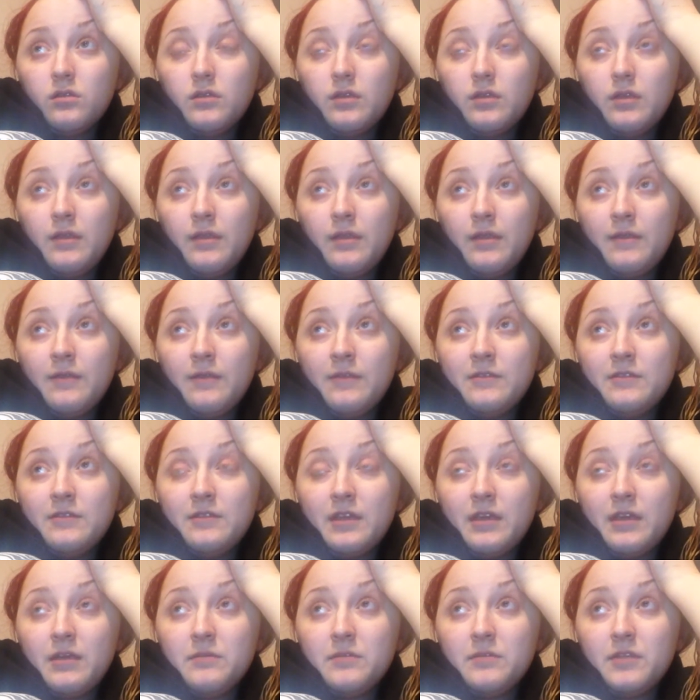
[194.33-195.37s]
And then there's
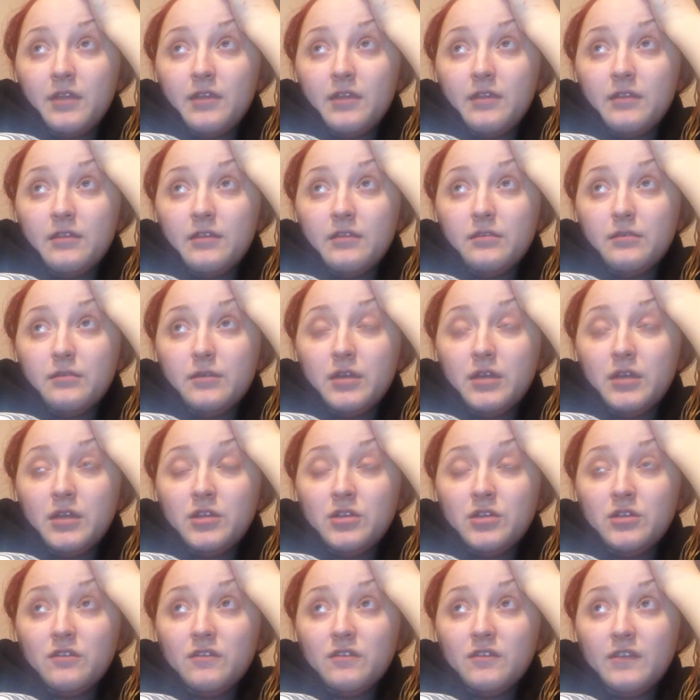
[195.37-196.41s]
times like this when I
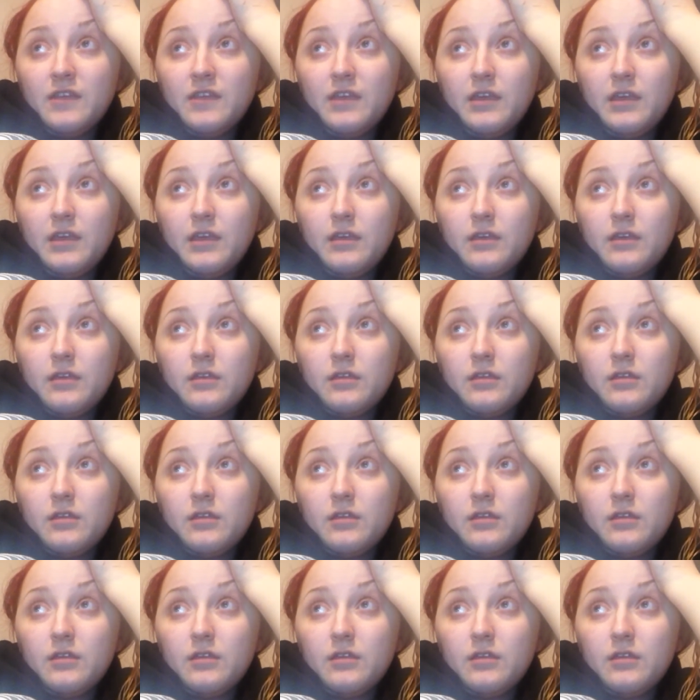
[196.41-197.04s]
just think